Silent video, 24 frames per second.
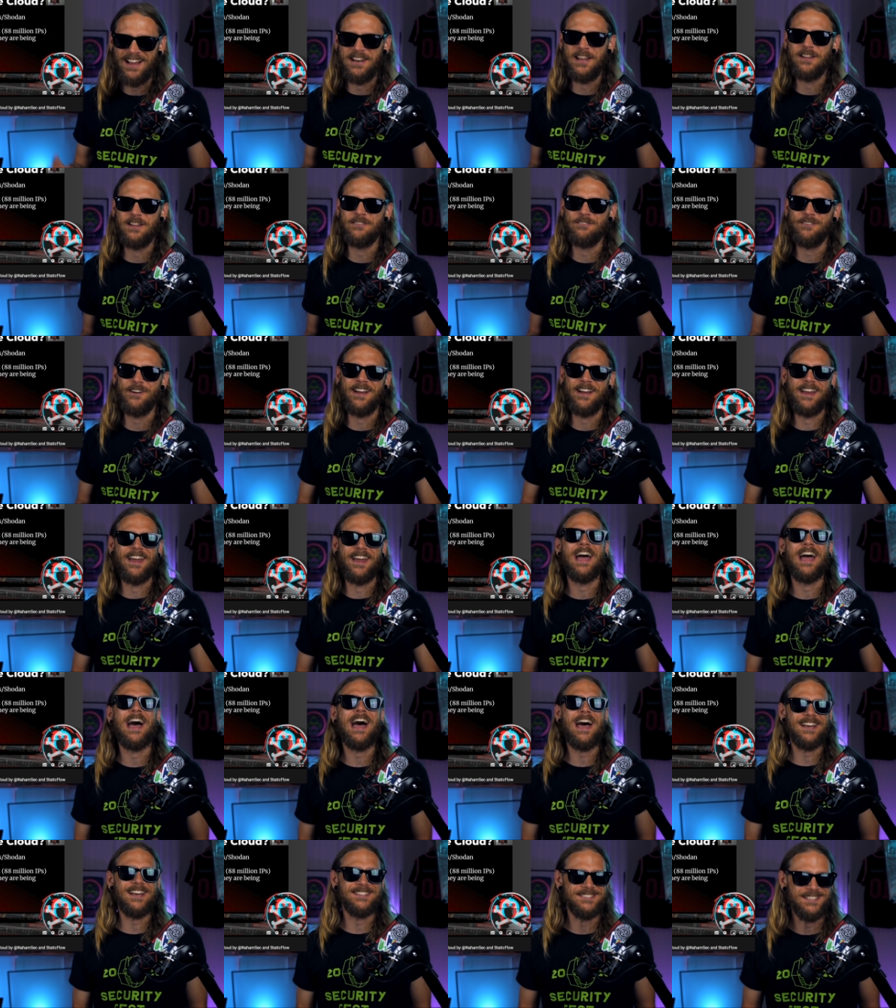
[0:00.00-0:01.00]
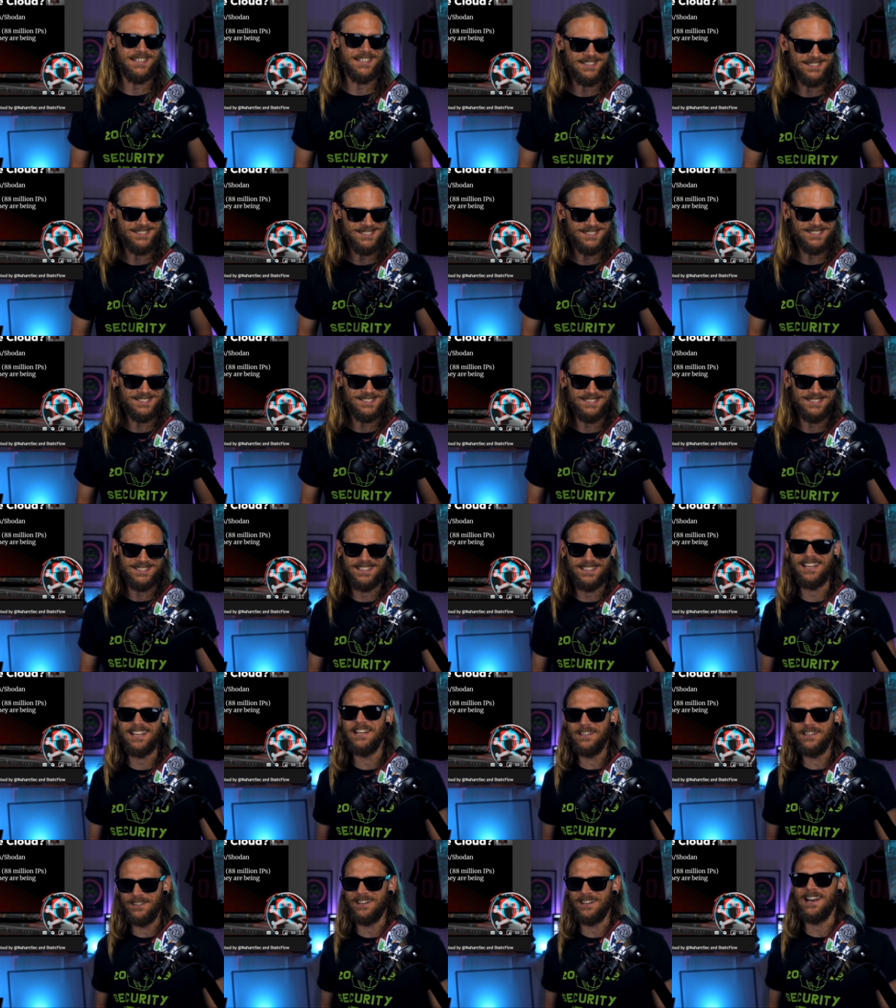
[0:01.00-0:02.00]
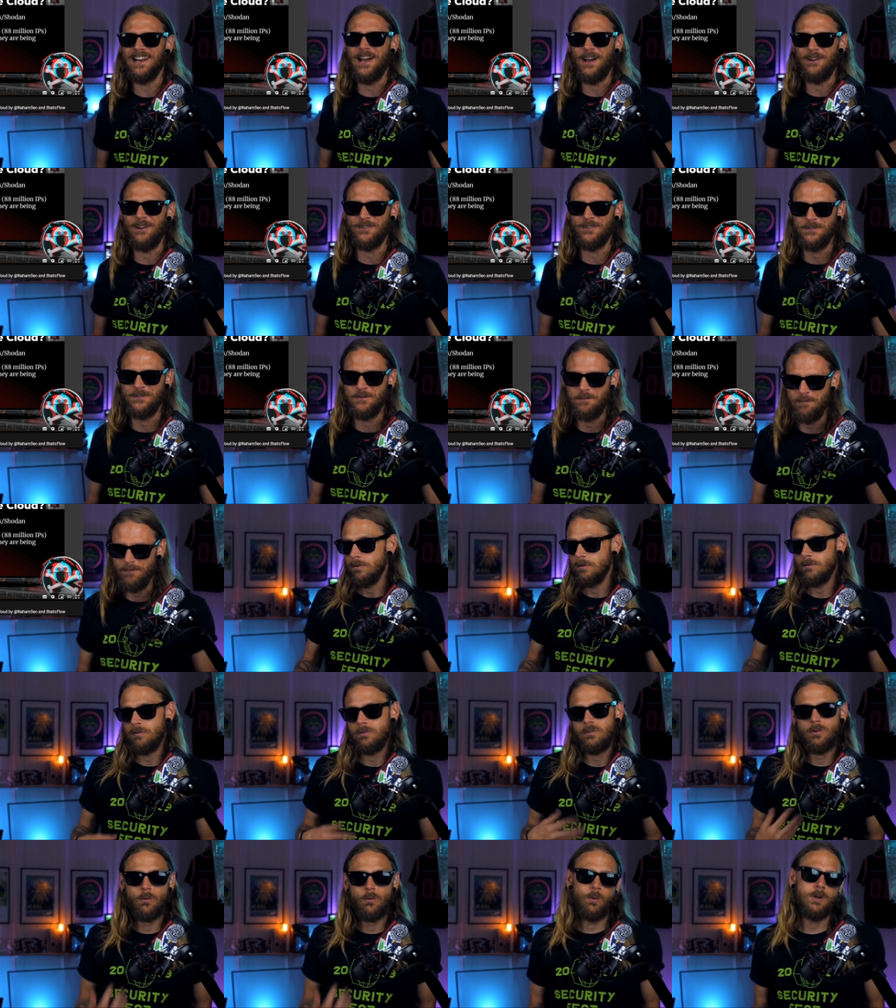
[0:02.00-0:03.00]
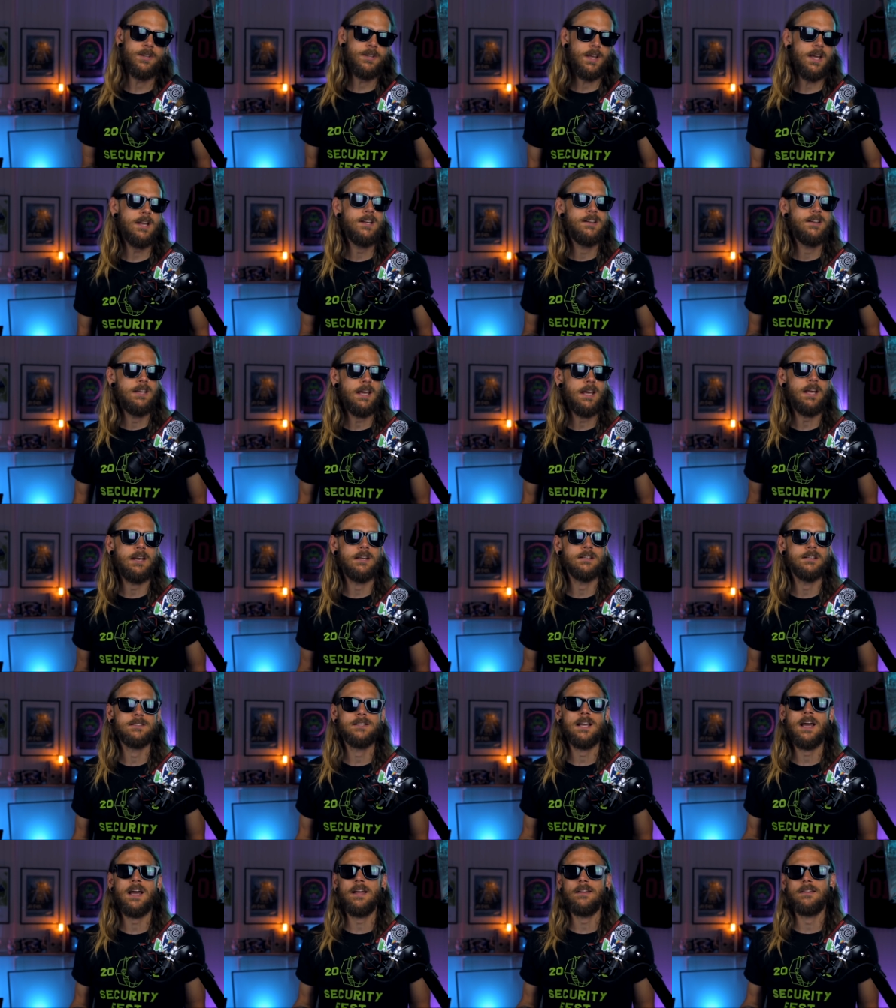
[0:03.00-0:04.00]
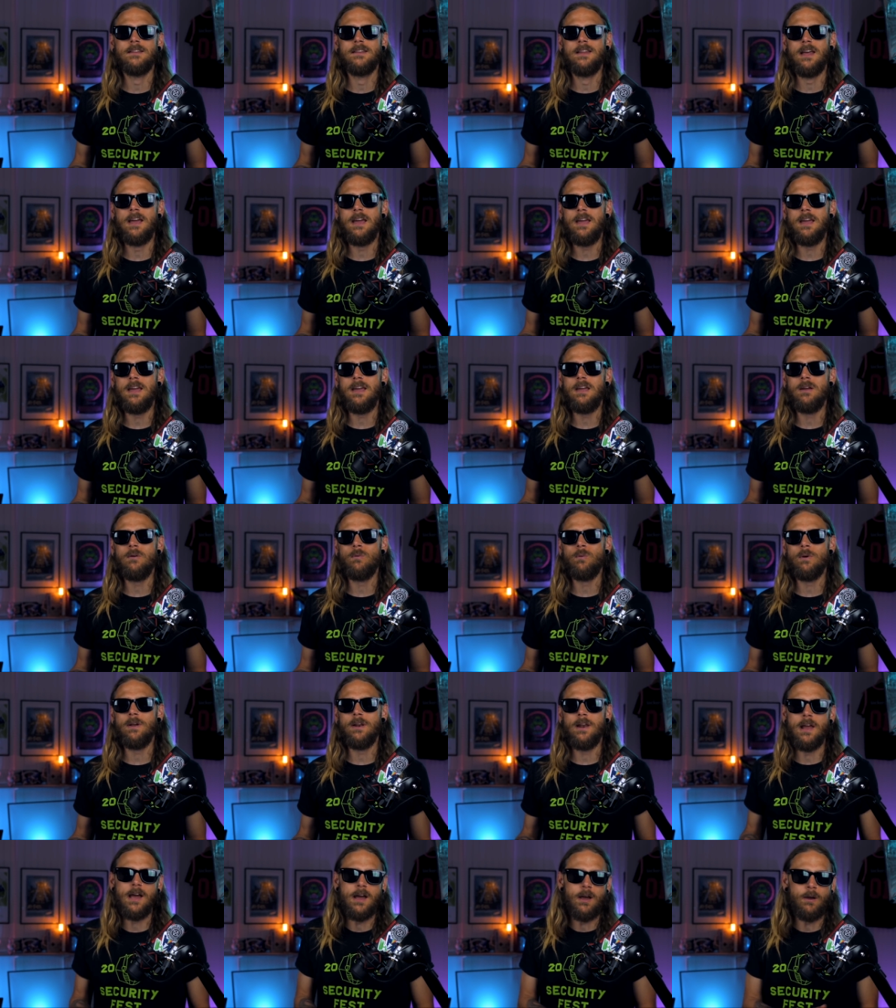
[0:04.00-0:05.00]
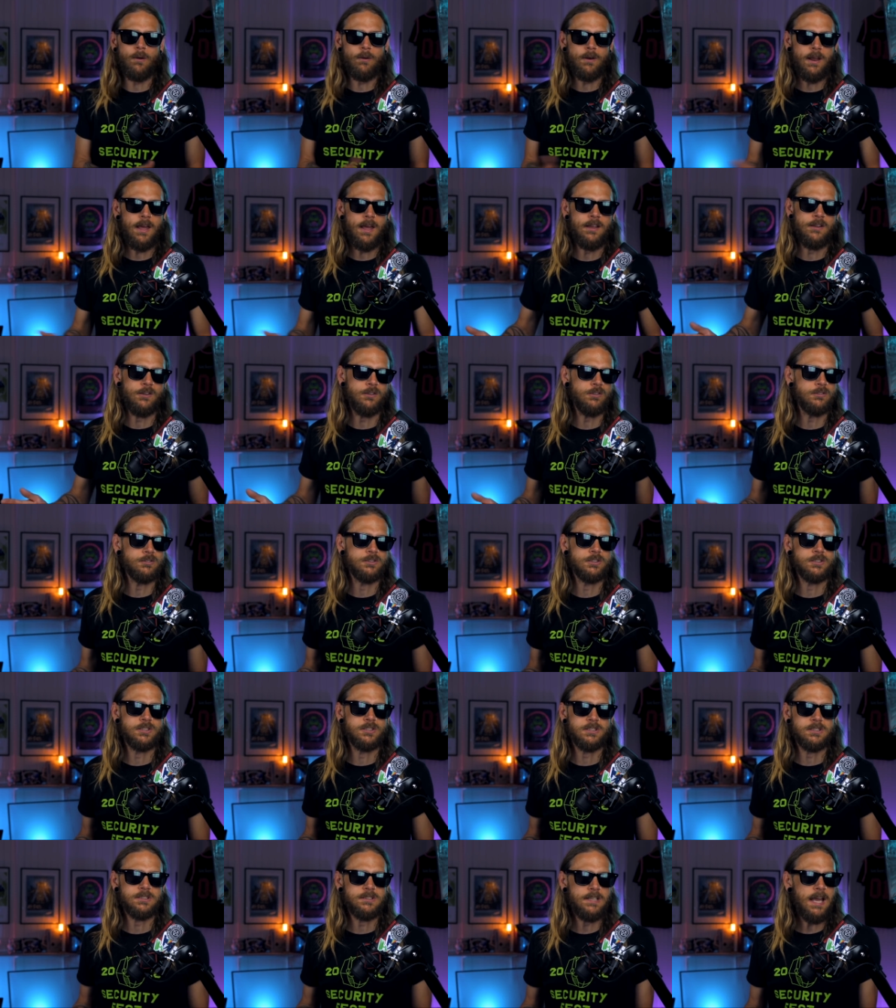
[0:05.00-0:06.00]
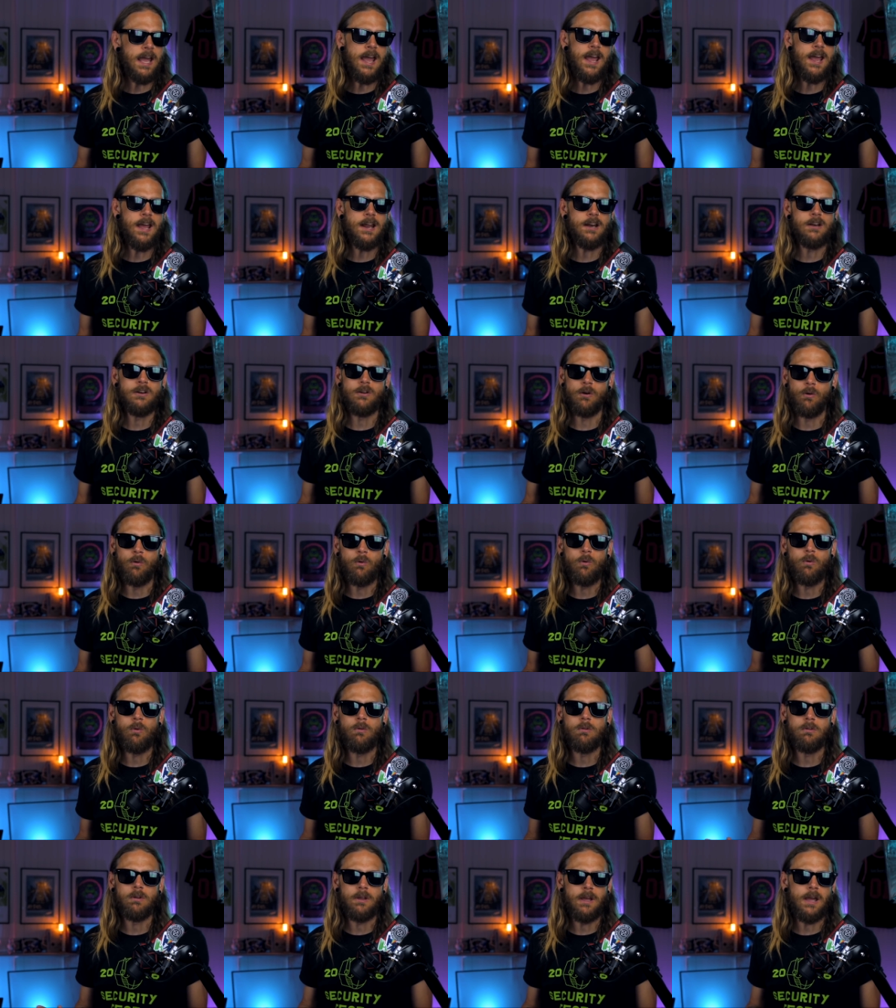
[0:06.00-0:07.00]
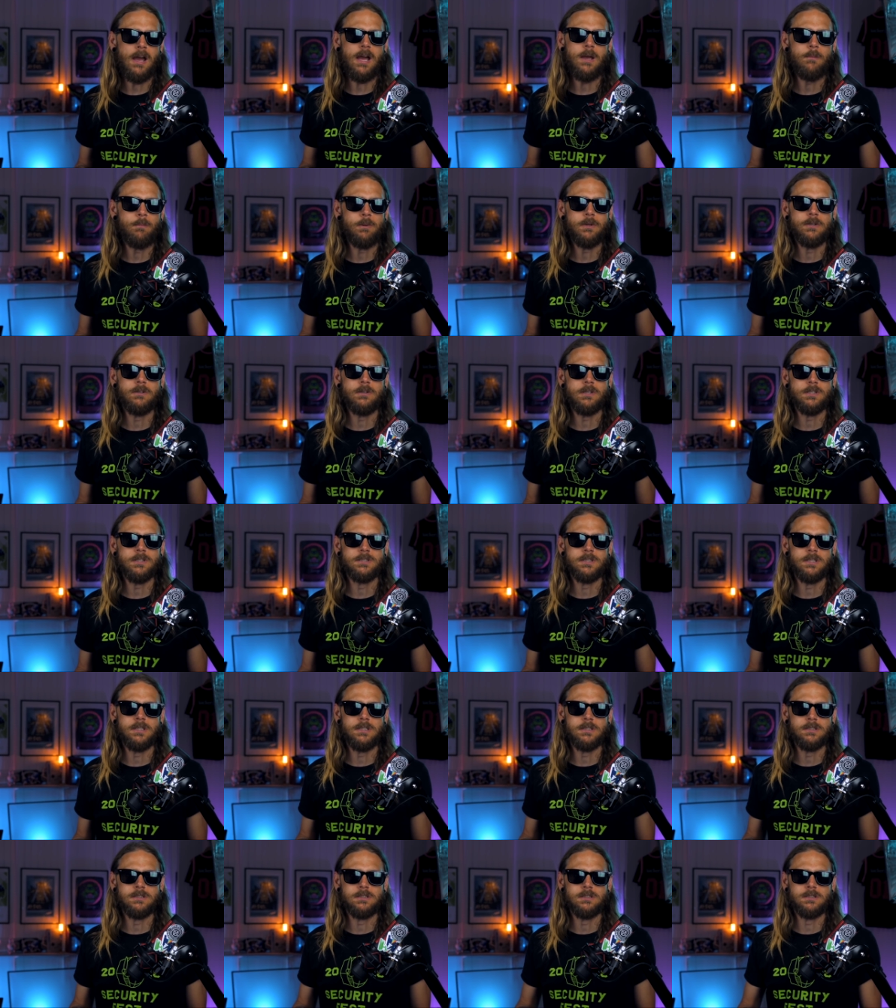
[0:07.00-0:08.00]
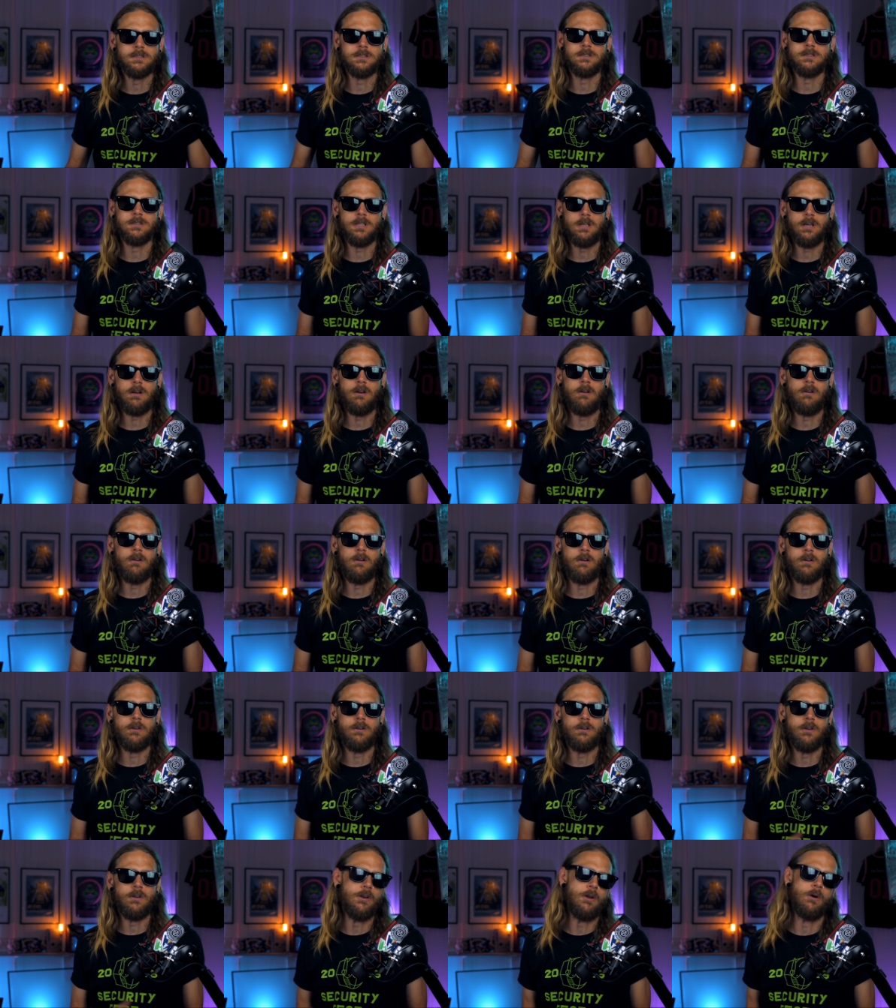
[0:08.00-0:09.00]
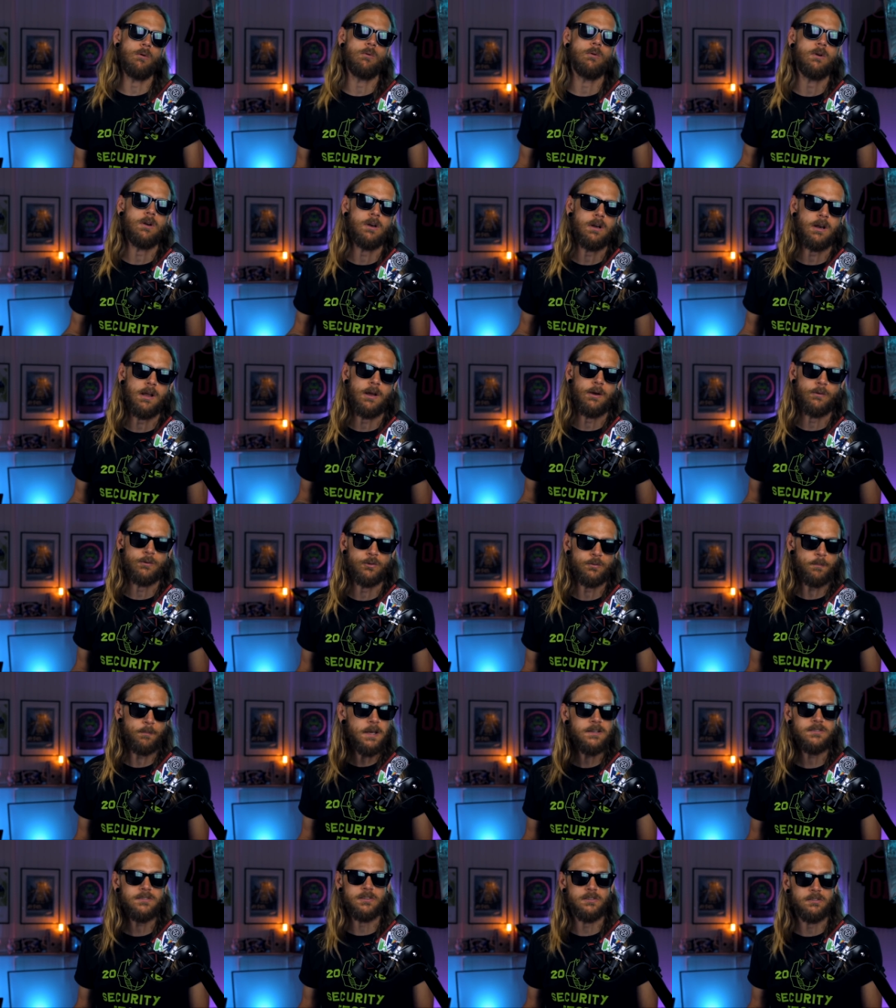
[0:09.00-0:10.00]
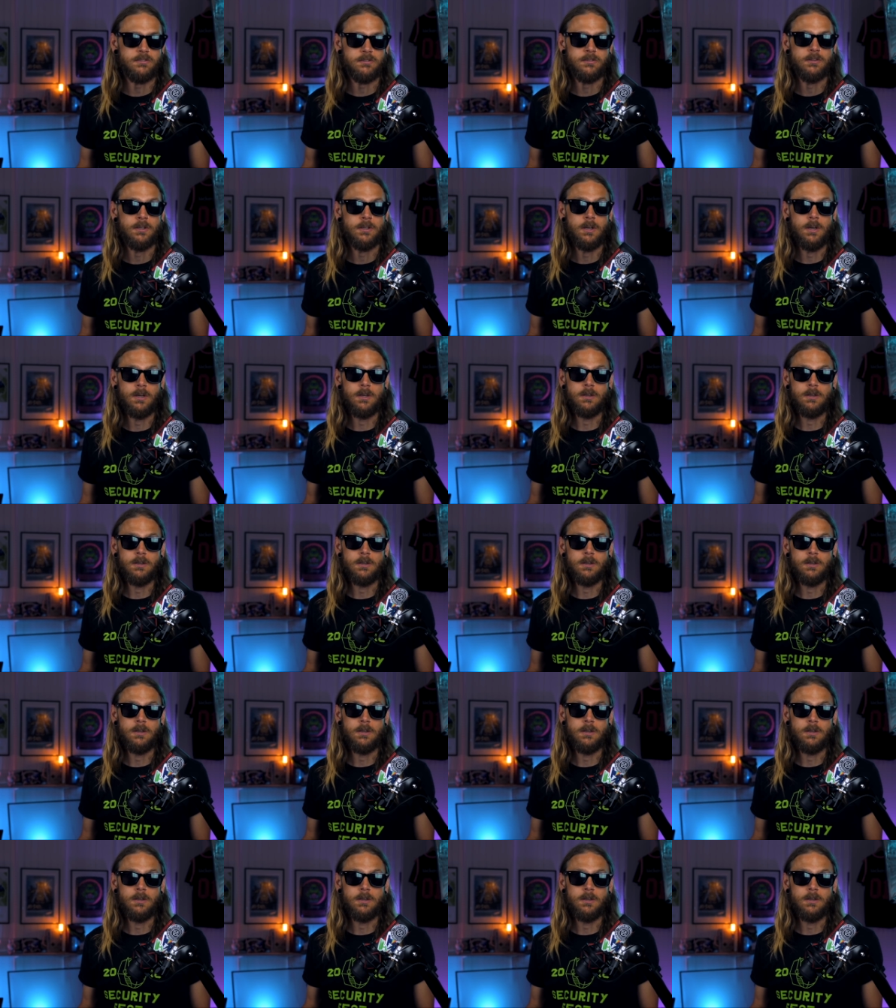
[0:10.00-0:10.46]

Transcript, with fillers: Identifying assets in the cloud. So what they did is that they went out and just scanned all the IP addresses on the known cloud spaces.